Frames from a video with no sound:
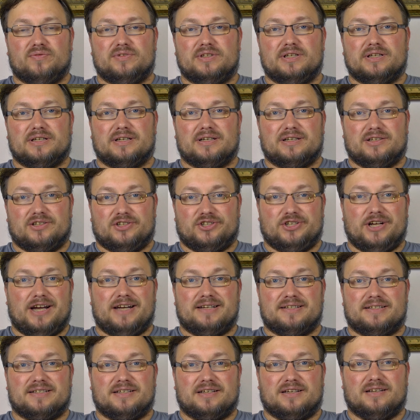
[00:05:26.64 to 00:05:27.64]
the
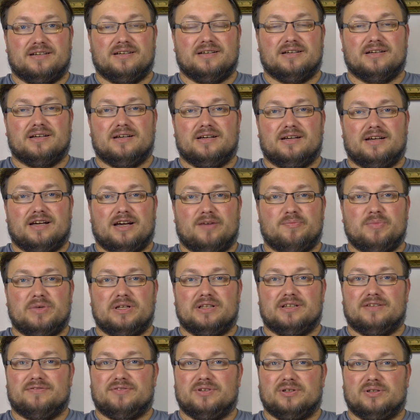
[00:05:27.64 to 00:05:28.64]
chassis, I
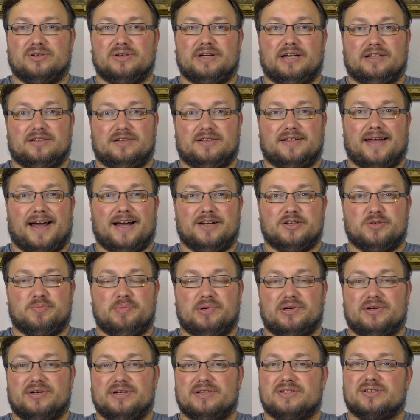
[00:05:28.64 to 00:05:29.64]
mean if you look at the touch
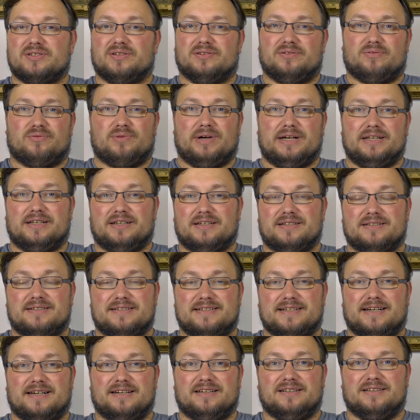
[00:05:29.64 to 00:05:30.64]
bar, it's on the right hand
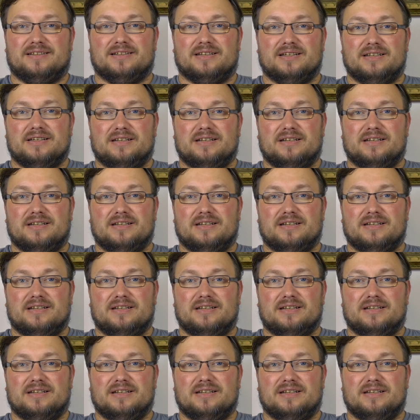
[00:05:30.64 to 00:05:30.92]
side,